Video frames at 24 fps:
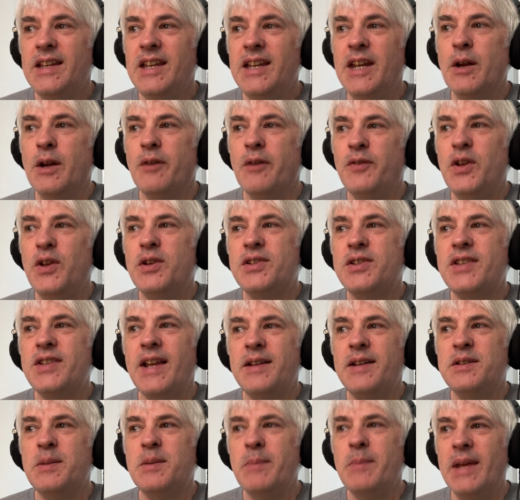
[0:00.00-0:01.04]
if you'd
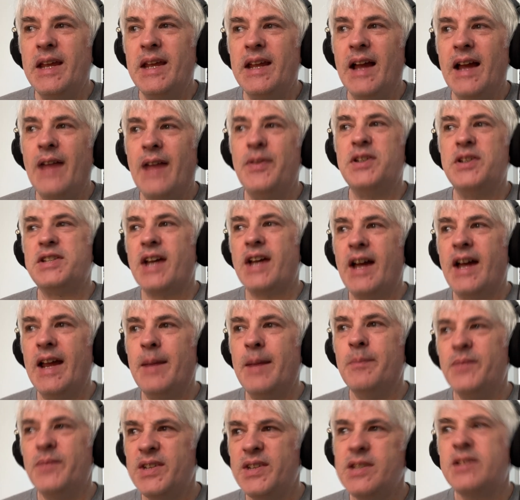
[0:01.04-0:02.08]
said to me at the
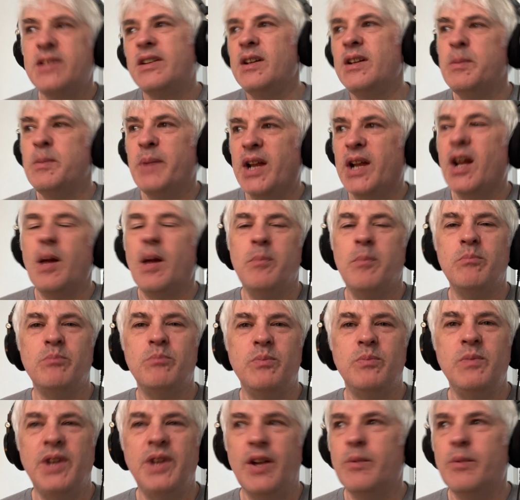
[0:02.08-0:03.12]
time, this is going to become,
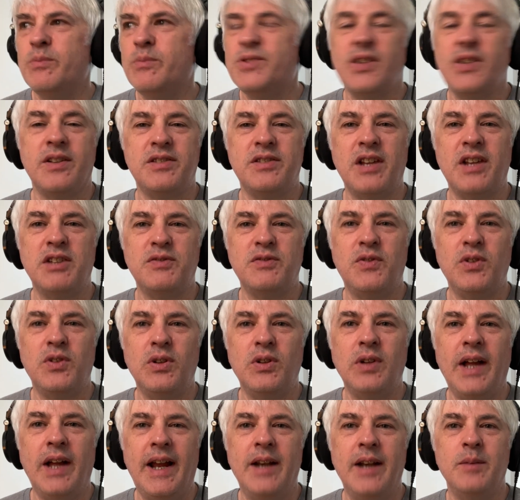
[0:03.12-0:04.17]

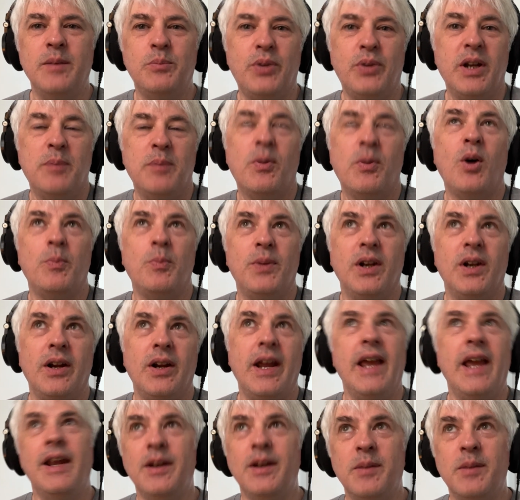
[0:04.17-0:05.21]
successful and pretty
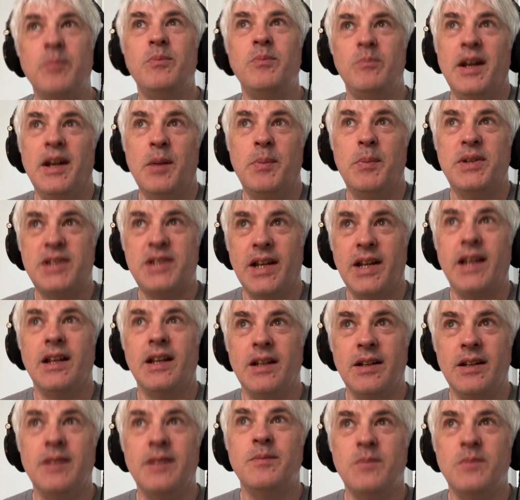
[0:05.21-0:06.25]
popular in a
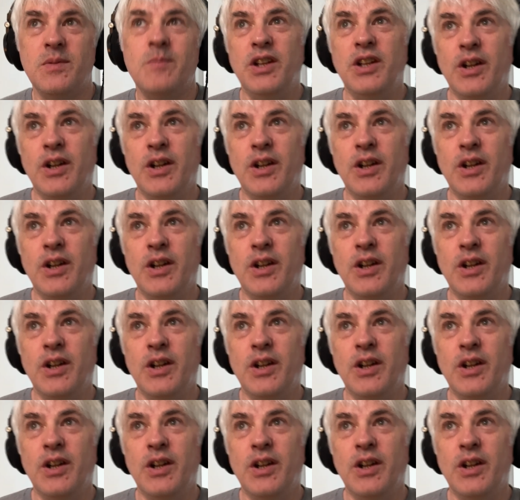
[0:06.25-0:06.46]
particular,